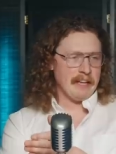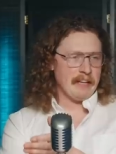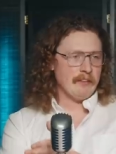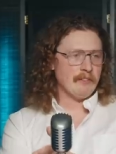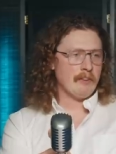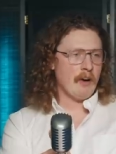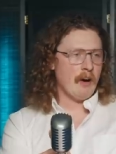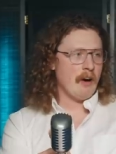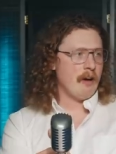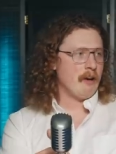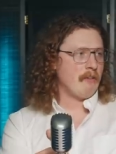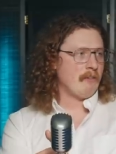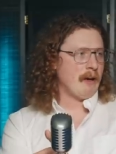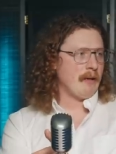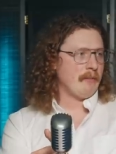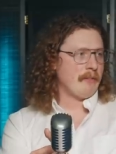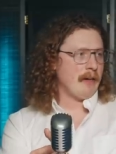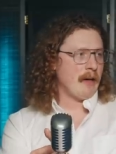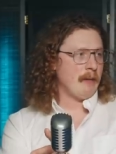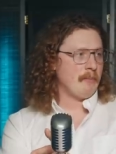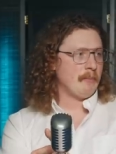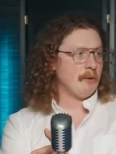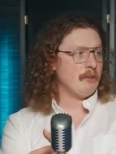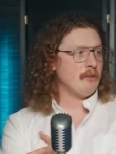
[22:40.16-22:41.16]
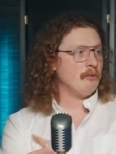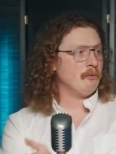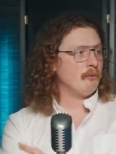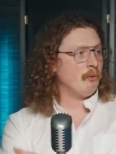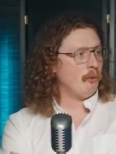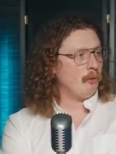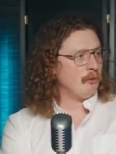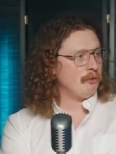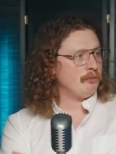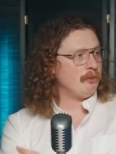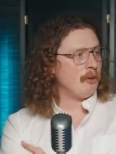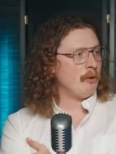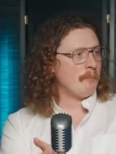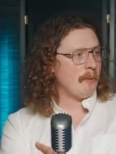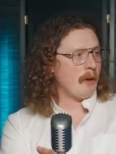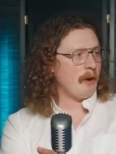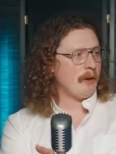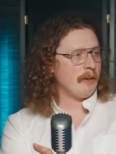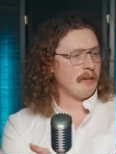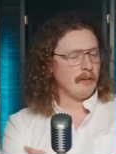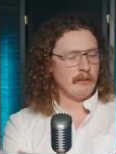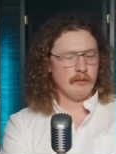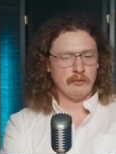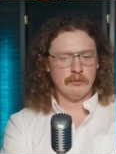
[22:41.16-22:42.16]
is higher out there, but you're also
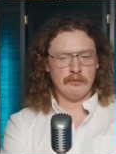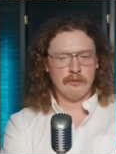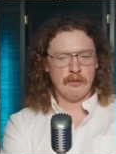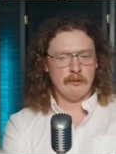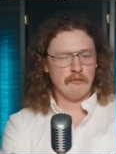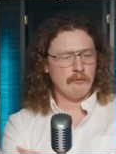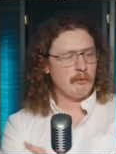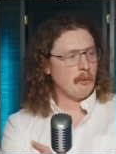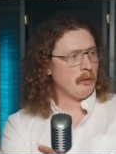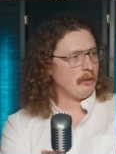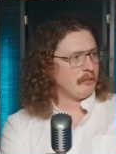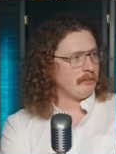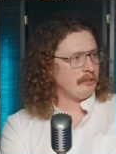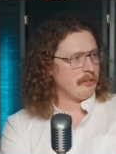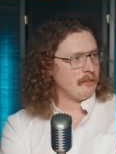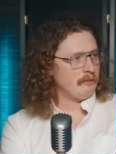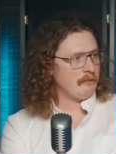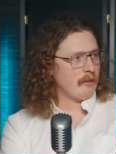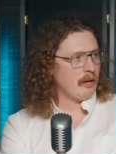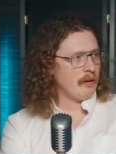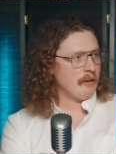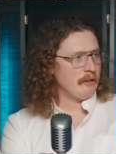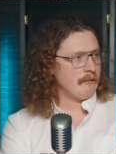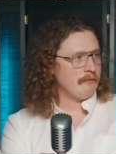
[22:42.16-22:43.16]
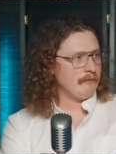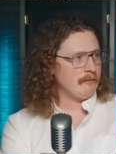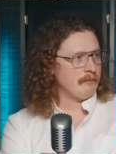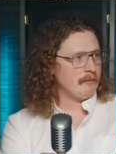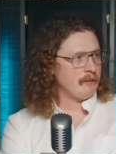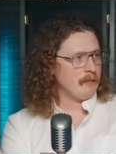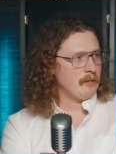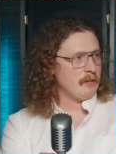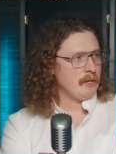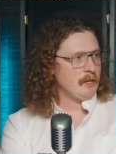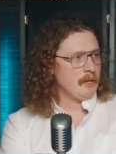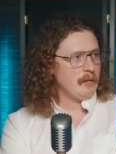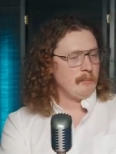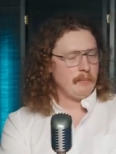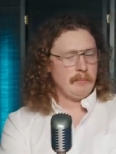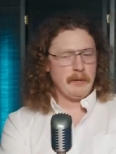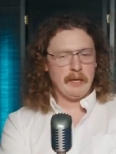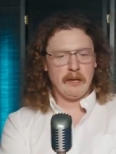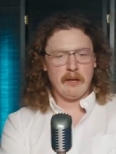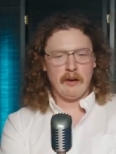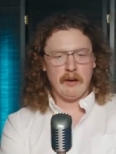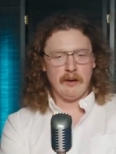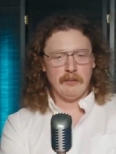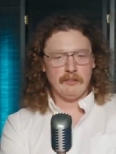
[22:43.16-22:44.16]
buying yourself quality of life. Mm
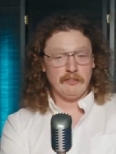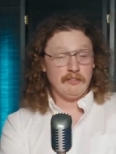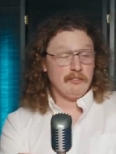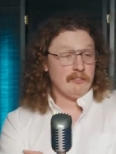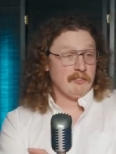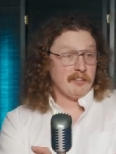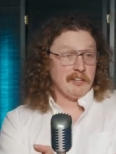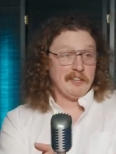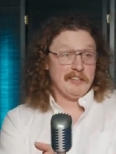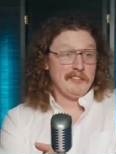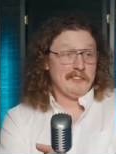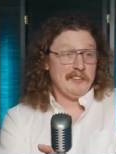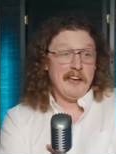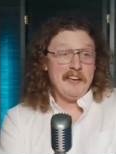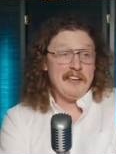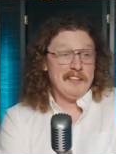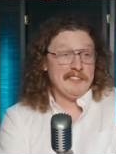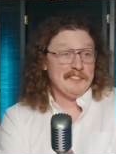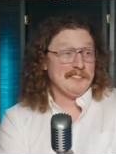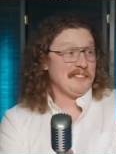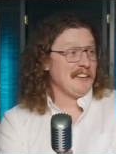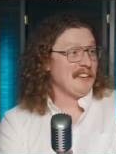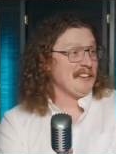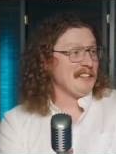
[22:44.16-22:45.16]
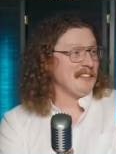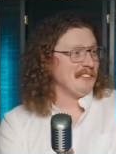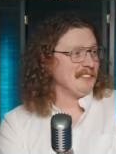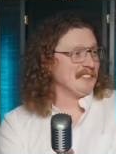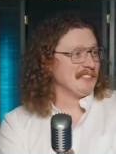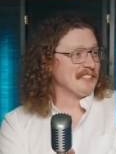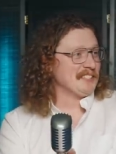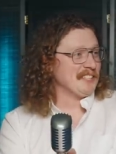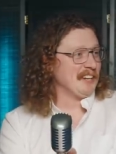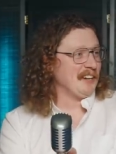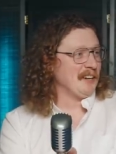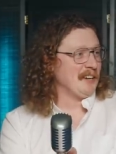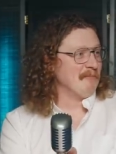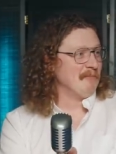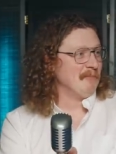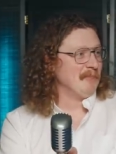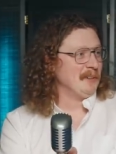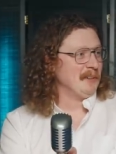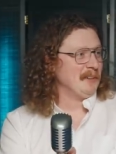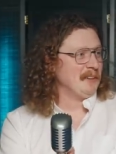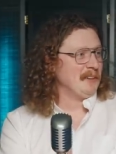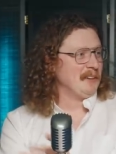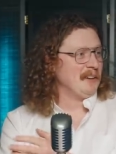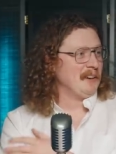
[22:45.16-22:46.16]
because, like I say, it's sunny all the time.
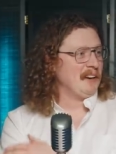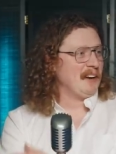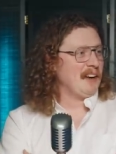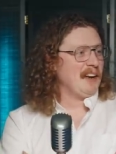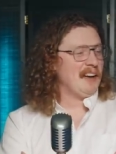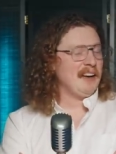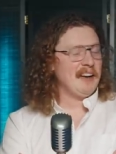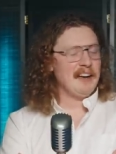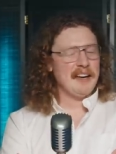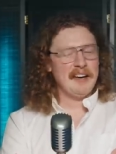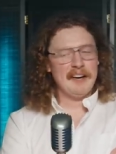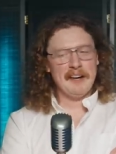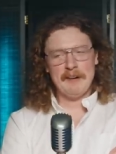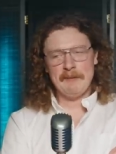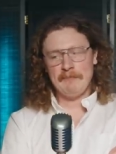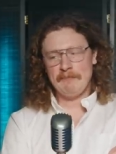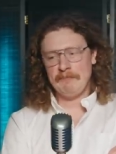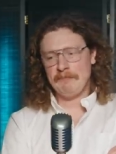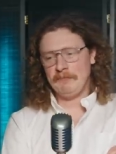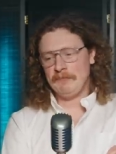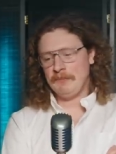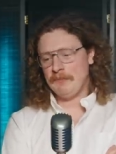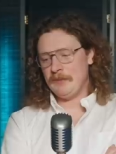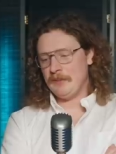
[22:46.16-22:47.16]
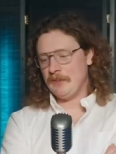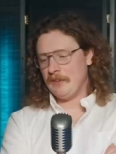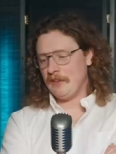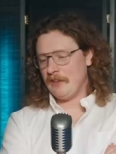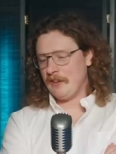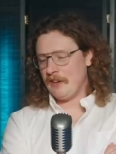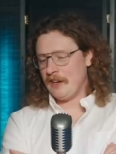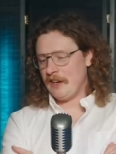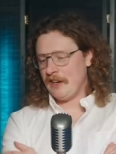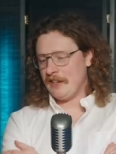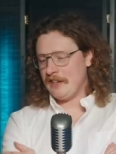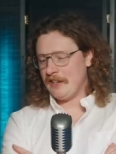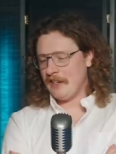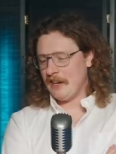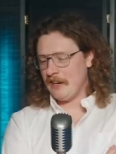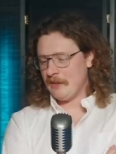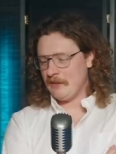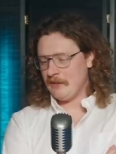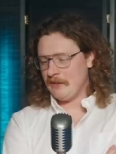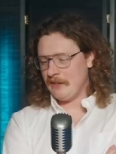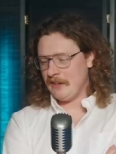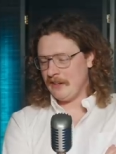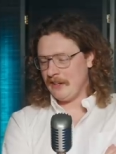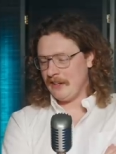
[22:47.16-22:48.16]
Um, and, you
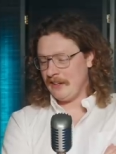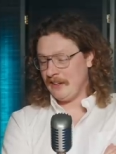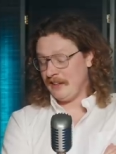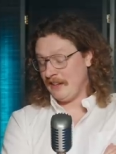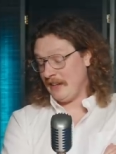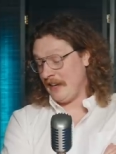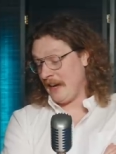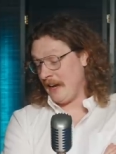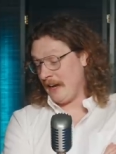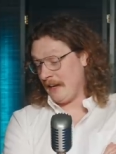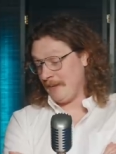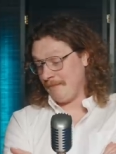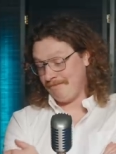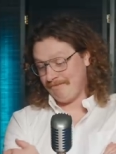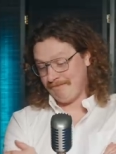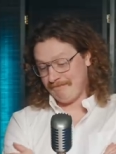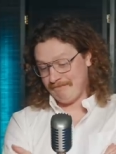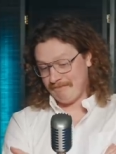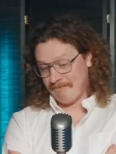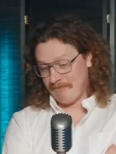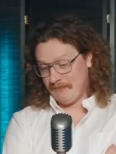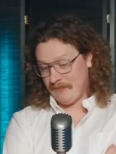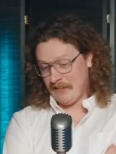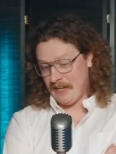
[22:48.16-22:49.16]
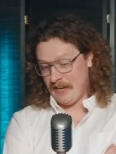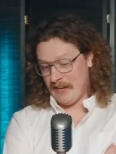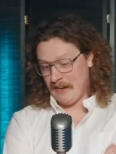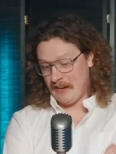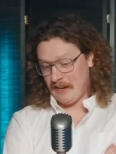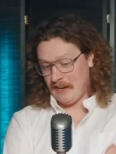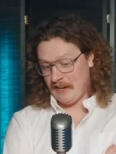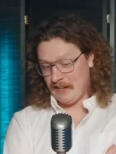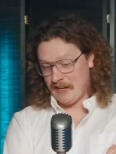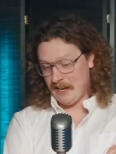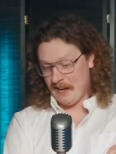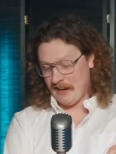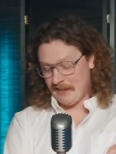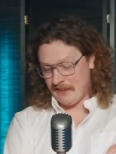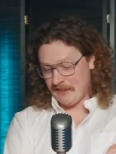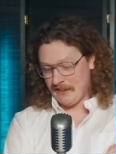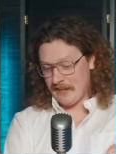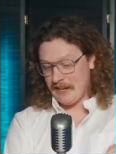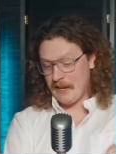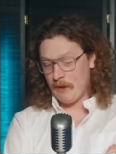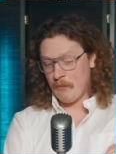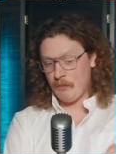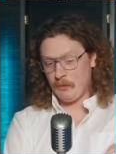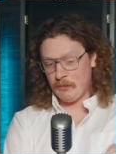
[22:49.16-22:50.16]
know, it, yeah, yeah, I, I
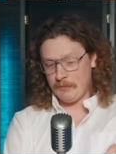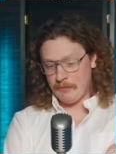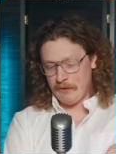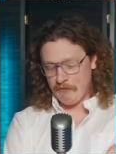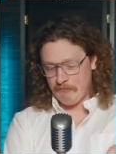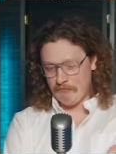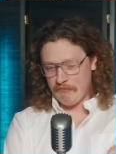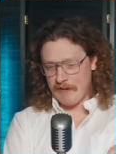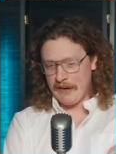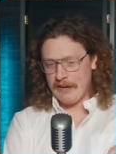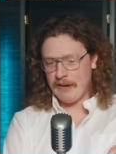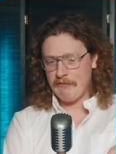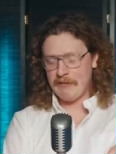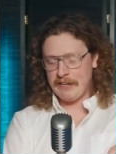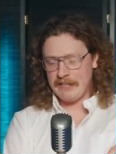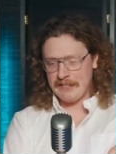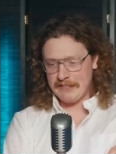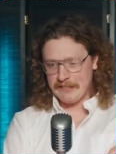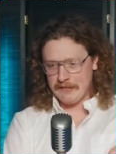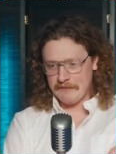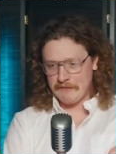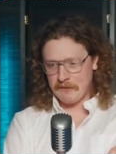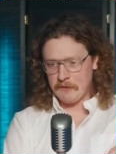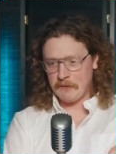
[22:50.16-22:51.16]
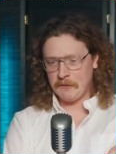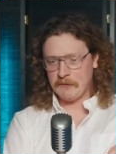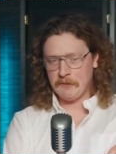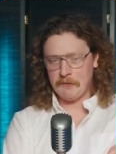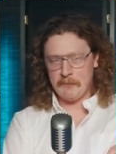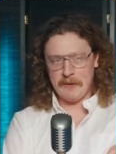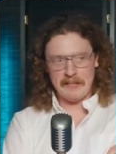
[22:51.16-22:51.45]
think it would be really, really difficult to